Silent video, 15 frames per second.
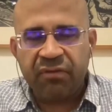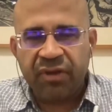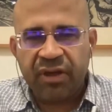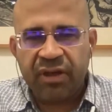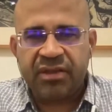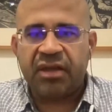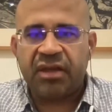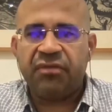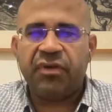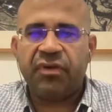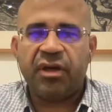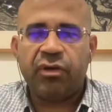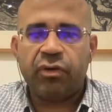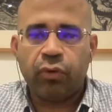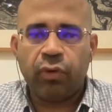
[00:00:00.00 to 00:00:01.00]
very
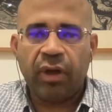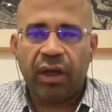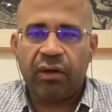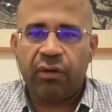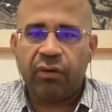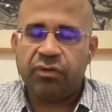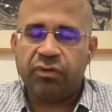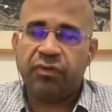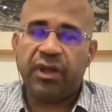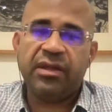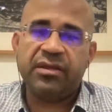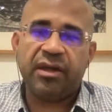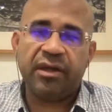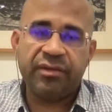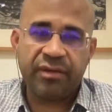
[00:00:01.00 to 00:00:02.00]
significant role across
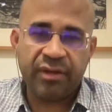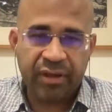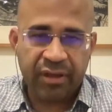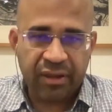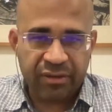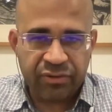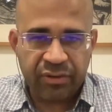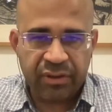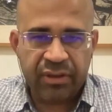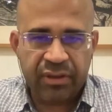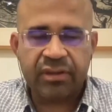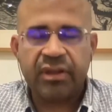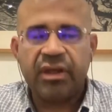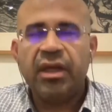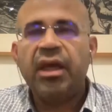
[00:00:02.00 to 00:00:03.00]
various other
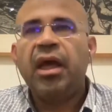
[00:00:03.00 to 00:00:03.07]
industries.